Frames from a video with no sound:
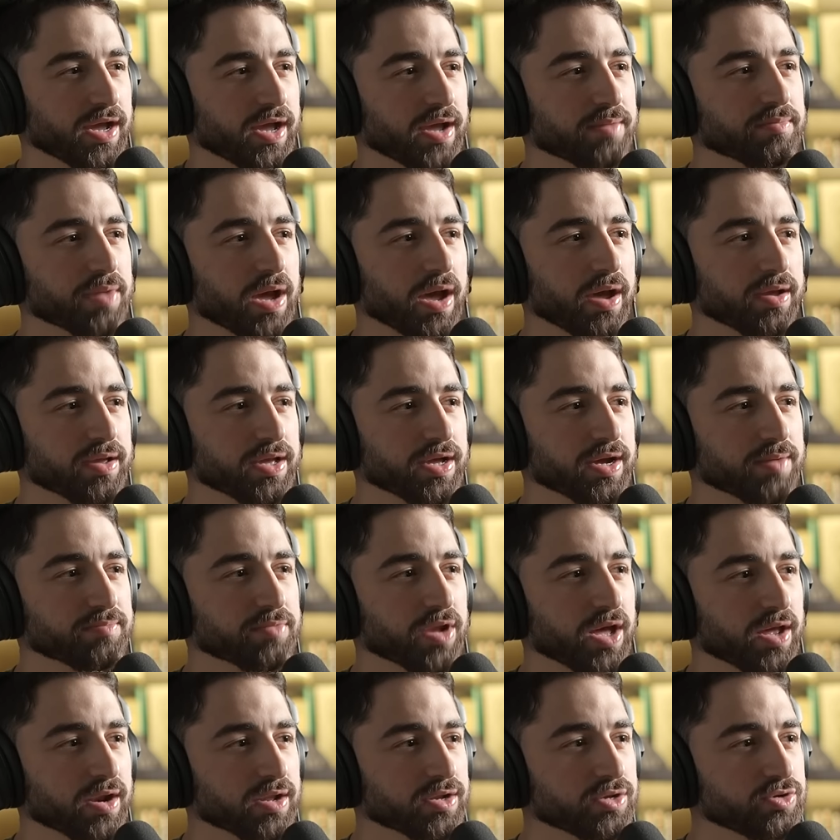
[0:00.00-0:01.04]
I'm I, am i am
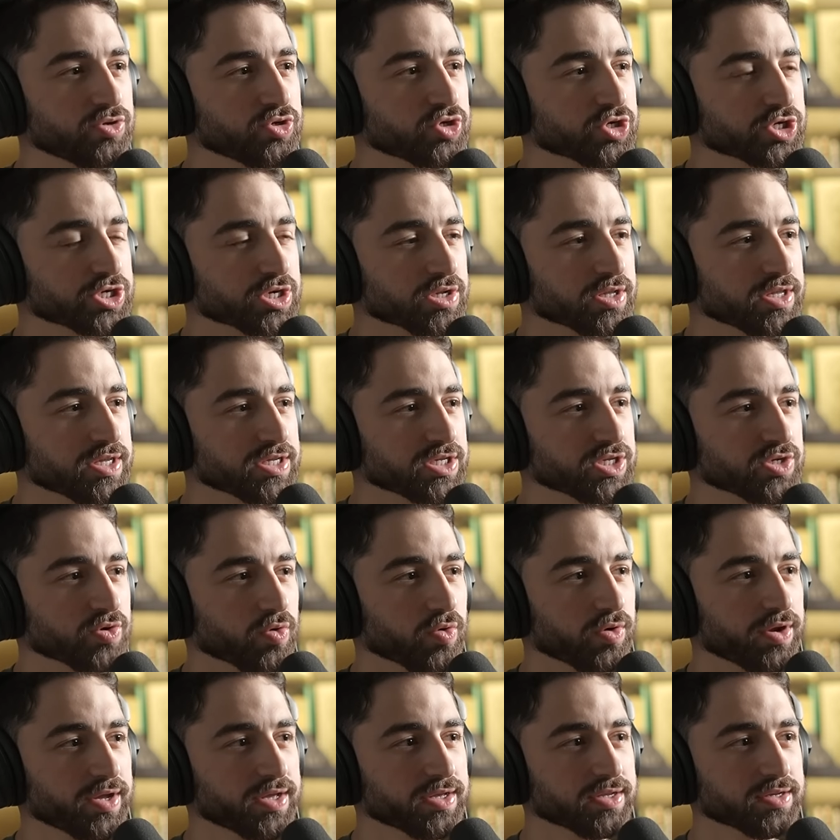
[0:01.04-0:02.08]
not a nutritional
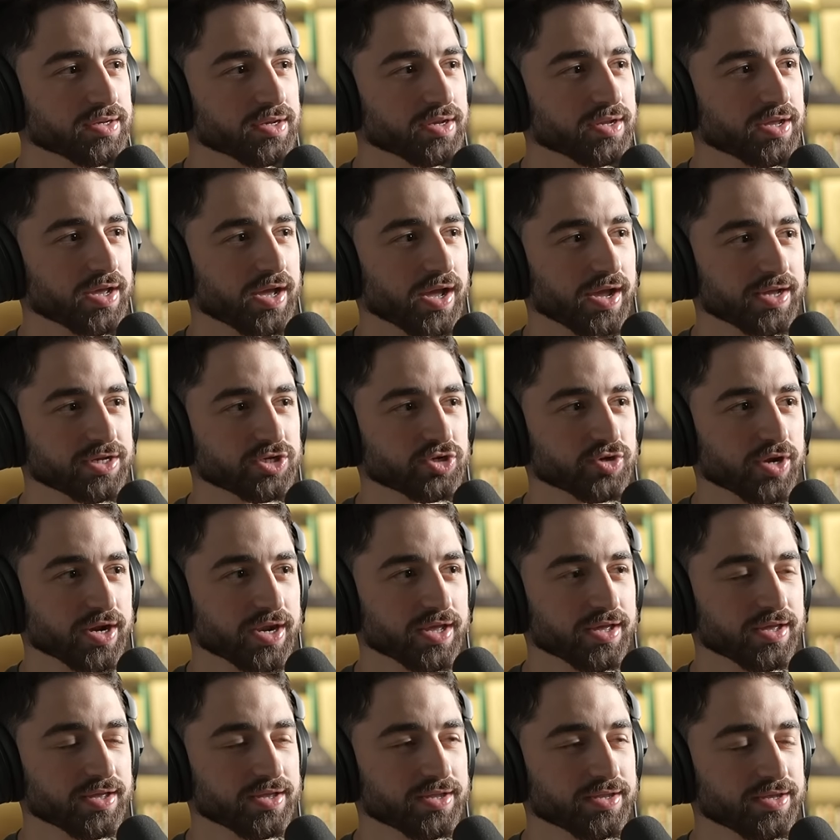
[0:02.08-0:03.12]
historian. I try
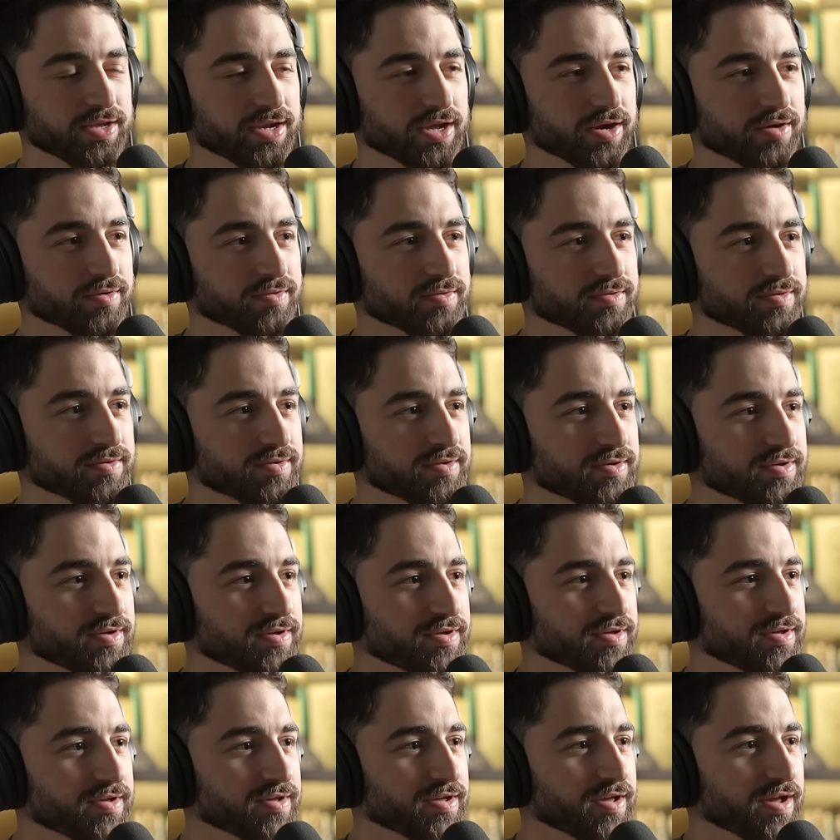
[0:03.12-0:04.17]
to you know
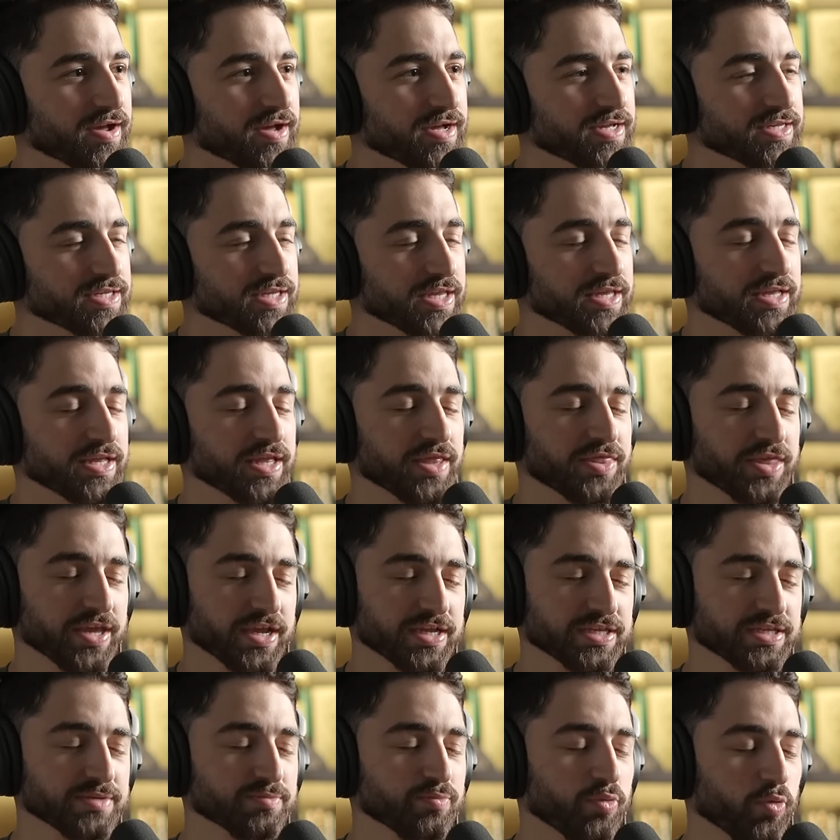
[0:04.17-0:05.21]
uh, I think
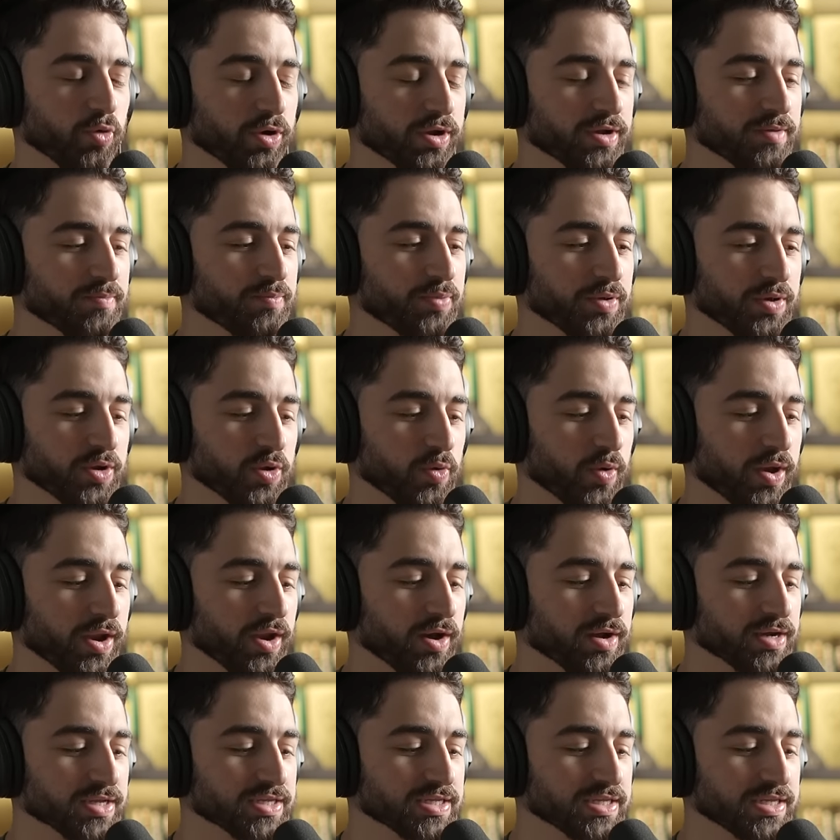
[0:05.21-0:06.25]
it's important, but quite
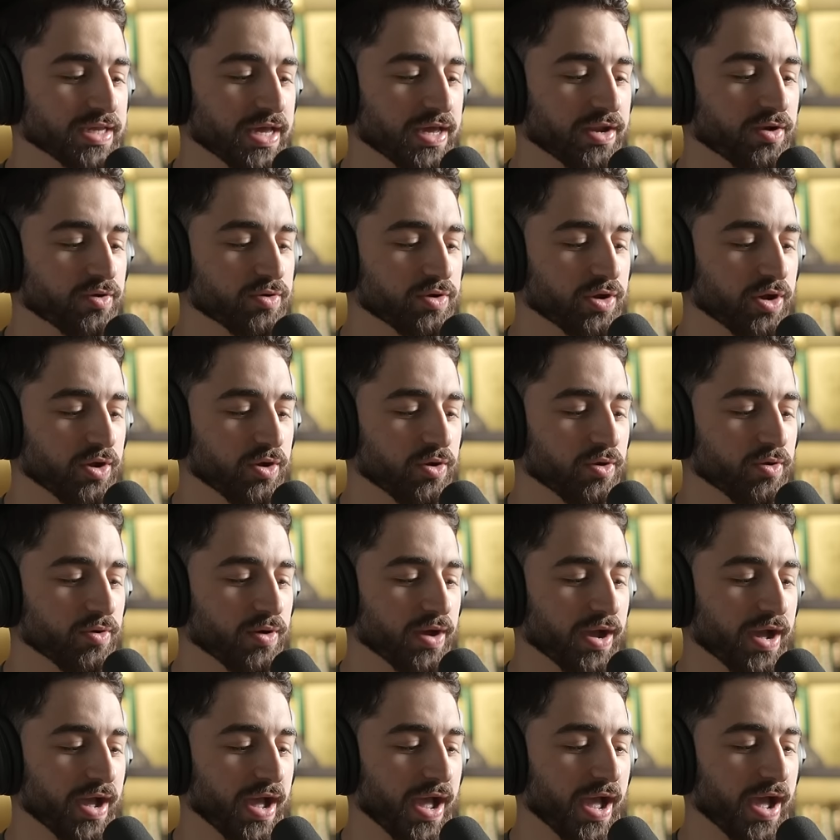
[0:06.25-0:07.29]
honestly, I don't know.
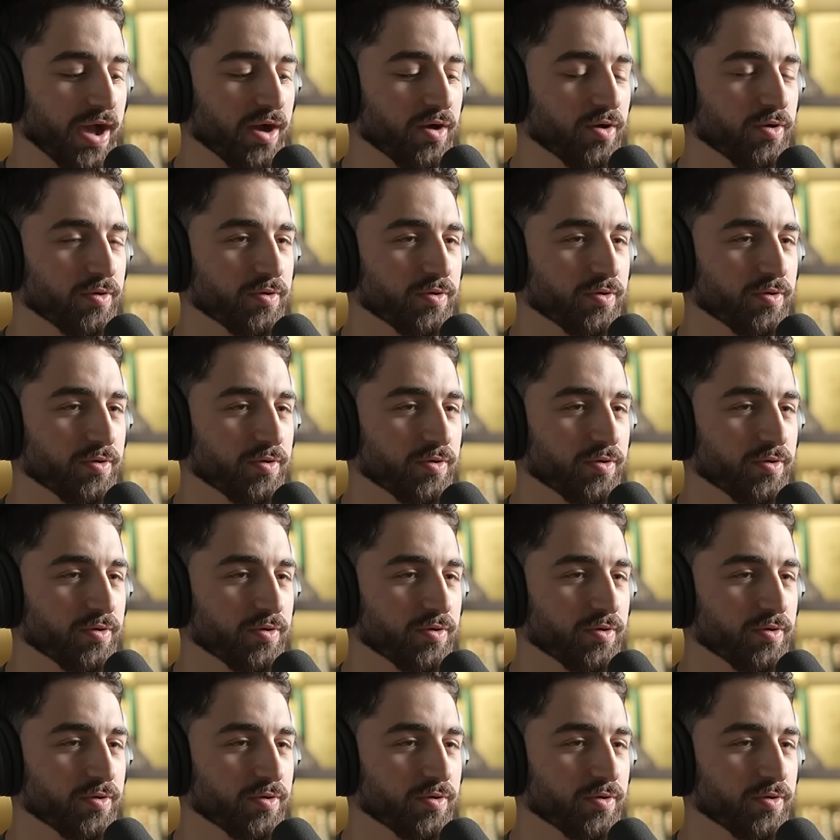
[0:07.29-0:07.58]
Yeah, they, how...